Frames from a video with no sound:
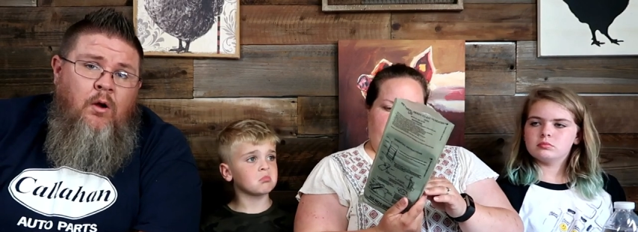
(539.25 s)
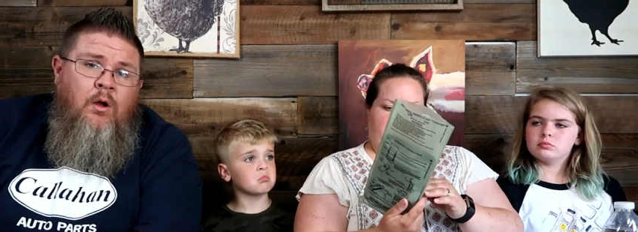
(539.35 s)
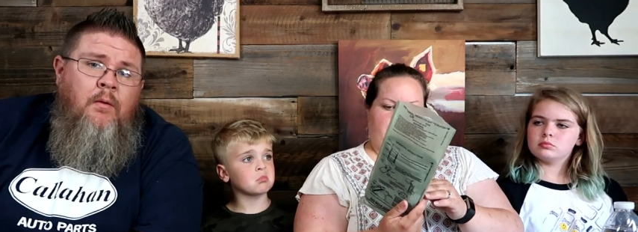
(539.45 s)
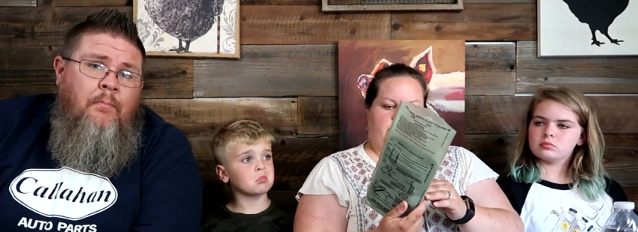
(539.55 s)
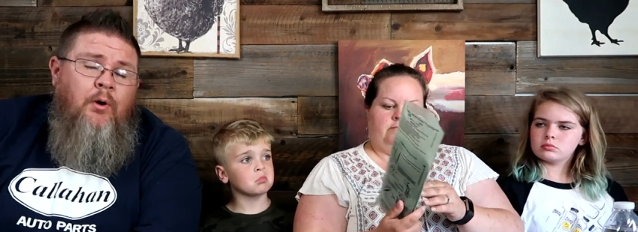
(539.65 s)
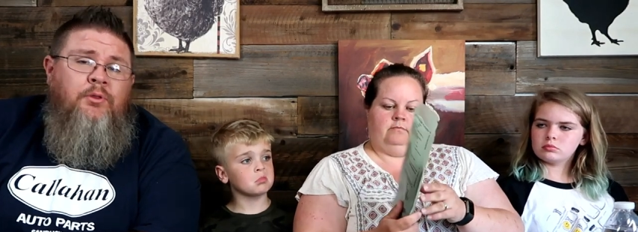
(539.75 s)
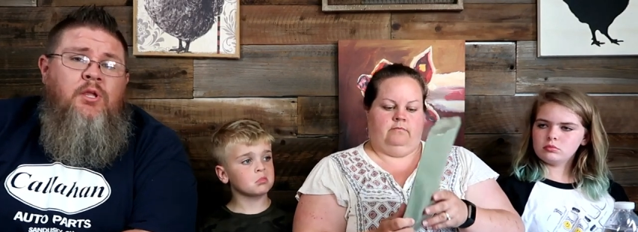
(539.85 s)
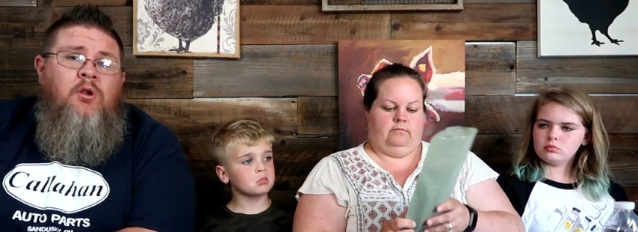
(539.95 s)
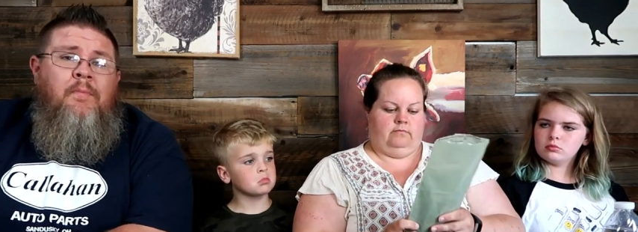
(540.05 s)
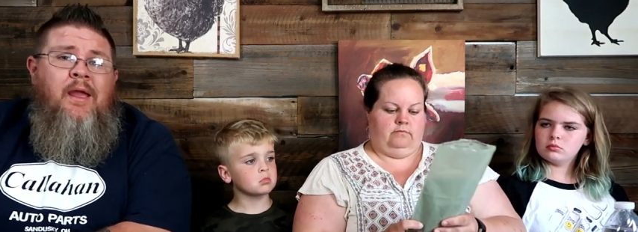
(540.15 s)
Speaker 1: go. Both
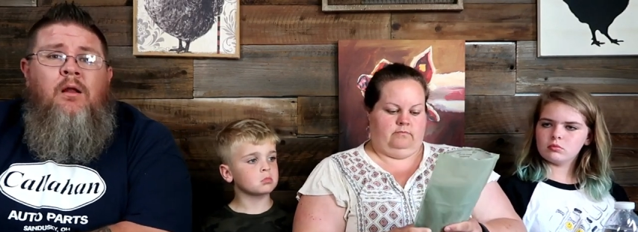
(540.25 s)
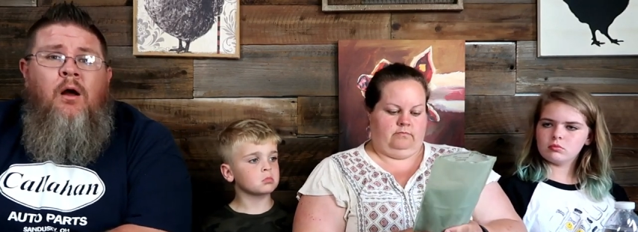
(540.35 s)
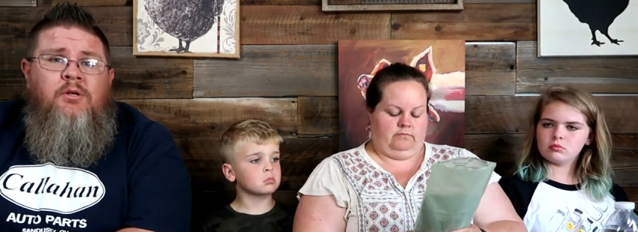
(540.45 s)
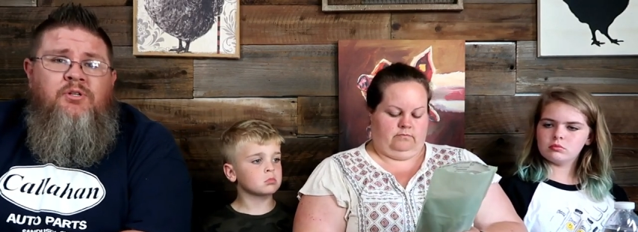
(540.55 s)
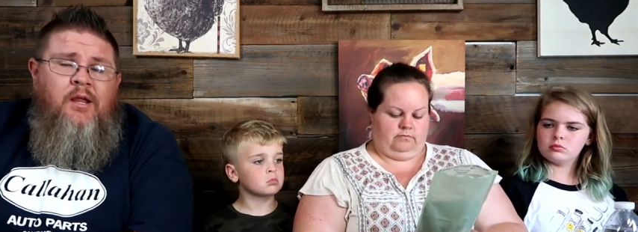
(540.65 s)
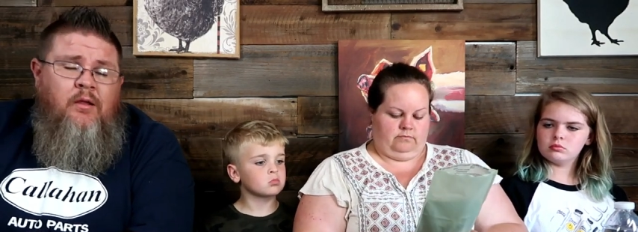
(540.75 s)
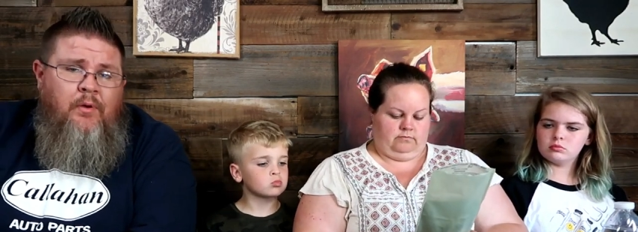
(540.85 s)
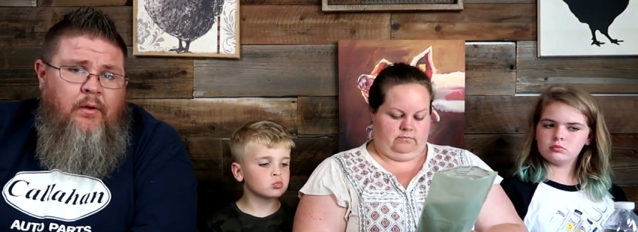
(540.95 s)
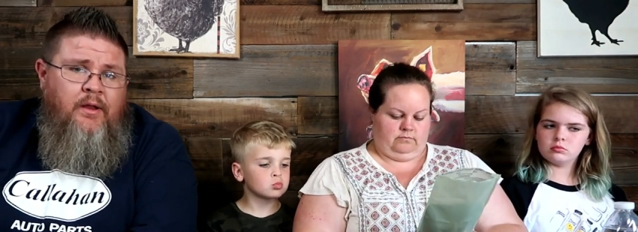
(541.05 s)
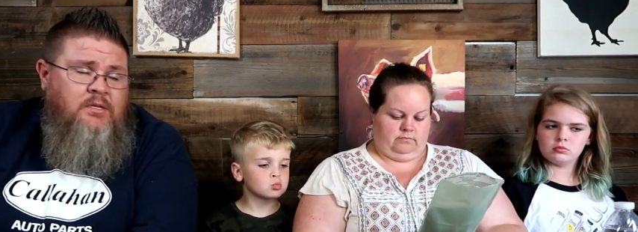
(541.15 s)
of your main entree
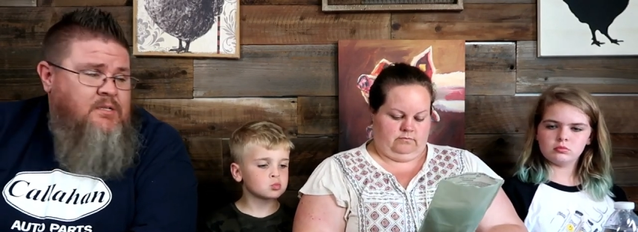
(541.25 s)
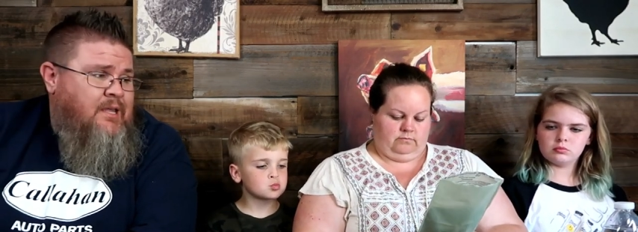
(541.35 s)
components